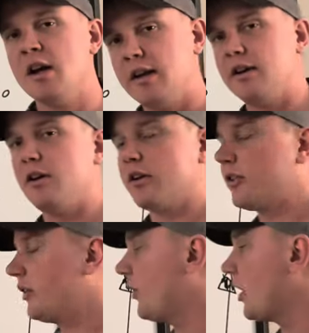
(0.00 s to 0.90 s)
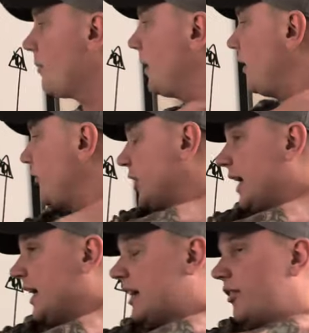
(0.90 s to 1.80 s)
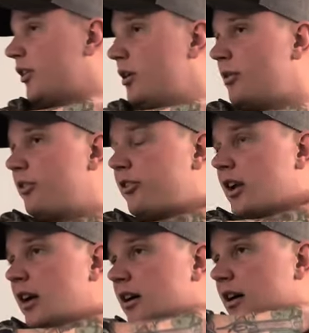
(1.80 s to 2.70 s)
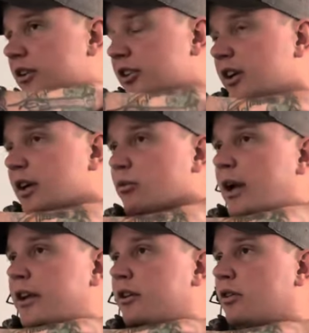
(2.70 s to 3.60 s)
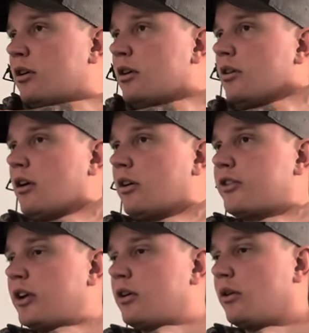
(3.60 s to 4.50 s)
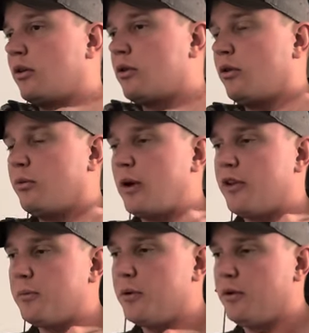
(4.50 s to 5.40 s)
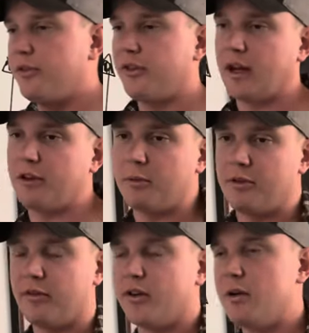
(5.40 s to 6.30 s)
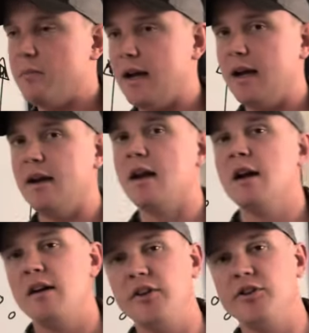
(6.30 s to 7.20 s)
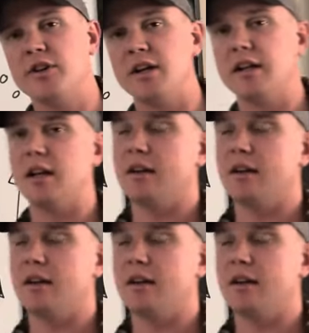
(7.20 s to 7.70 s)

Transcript: in an Arctic environment. If you can't get those, uh, you can get regular Arctic or cold weather boots, like specifically made, and then you can get